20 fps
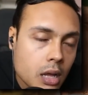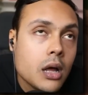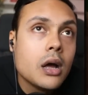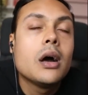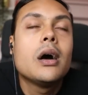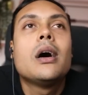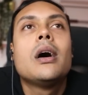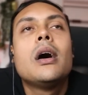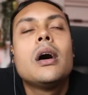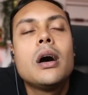
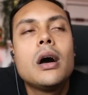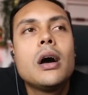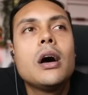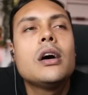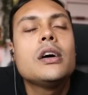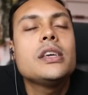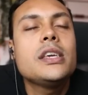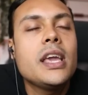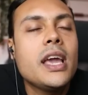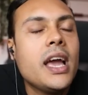
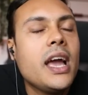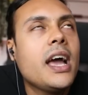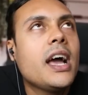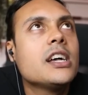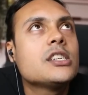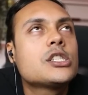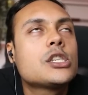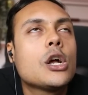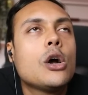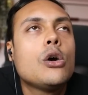Uh-huh,
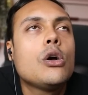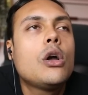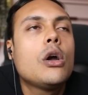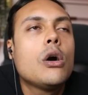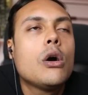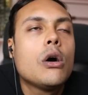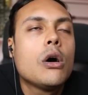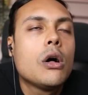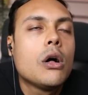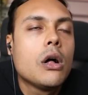yeah, so
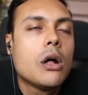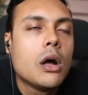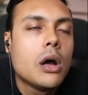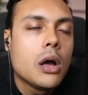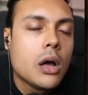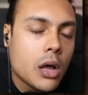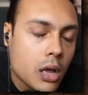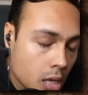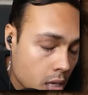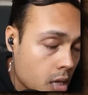cool. Would you like
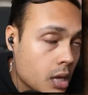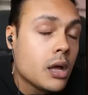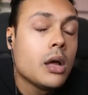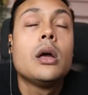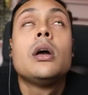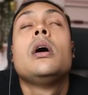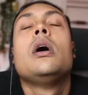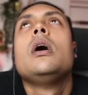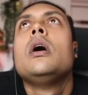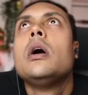to see
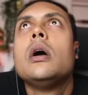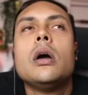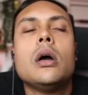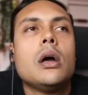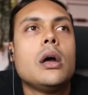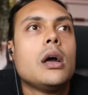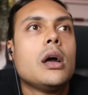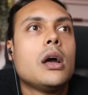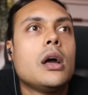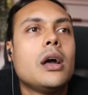this test
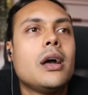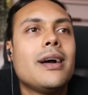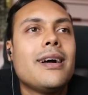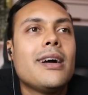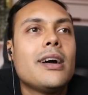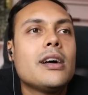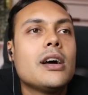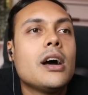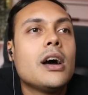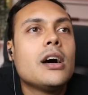bed?
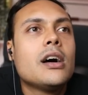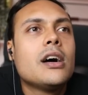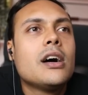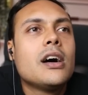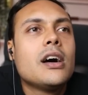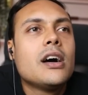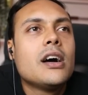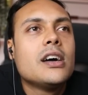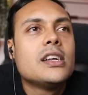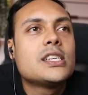
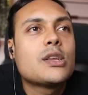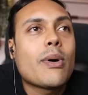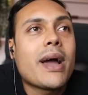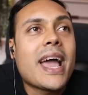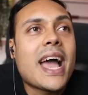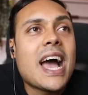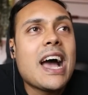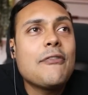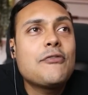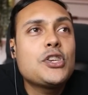Uh, do I
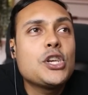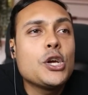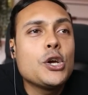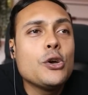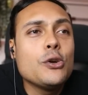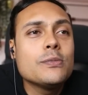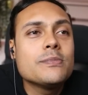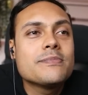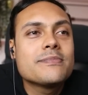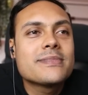have okay.
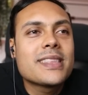to?